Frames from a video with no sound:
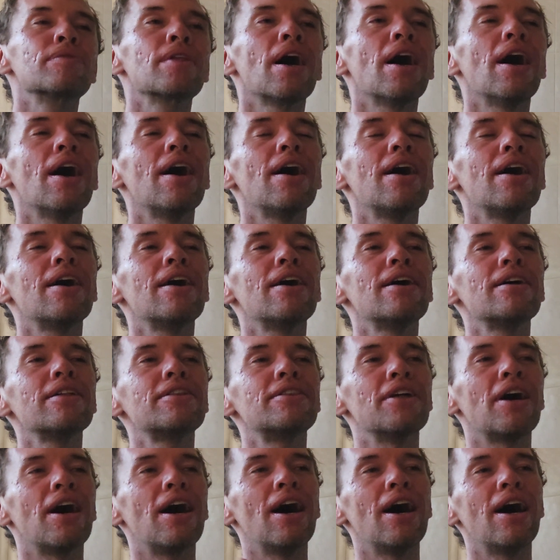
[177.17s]
Ah,
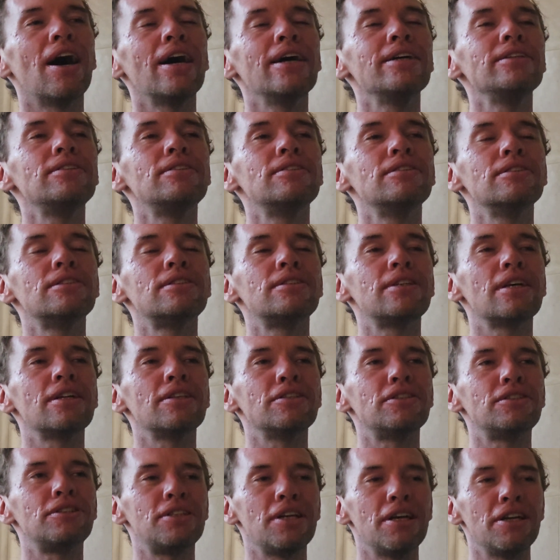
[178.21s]
the heightened
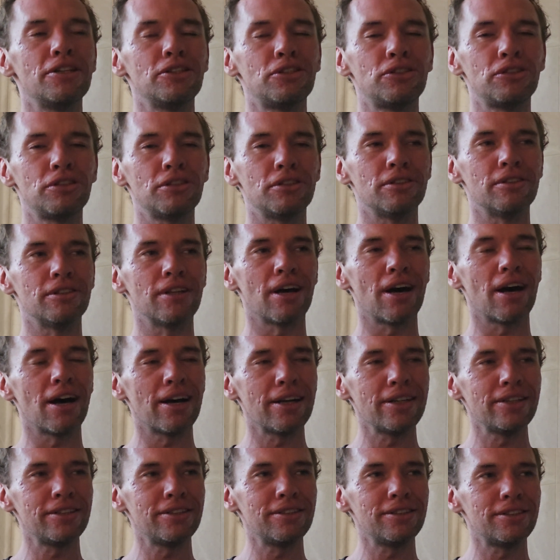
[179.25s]
sensation, the
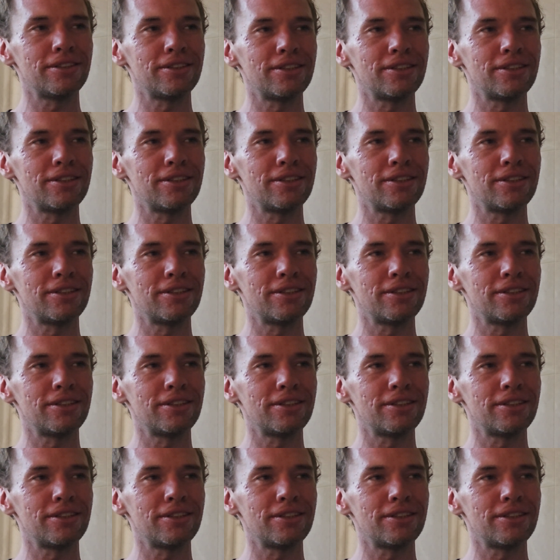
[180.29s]
heightened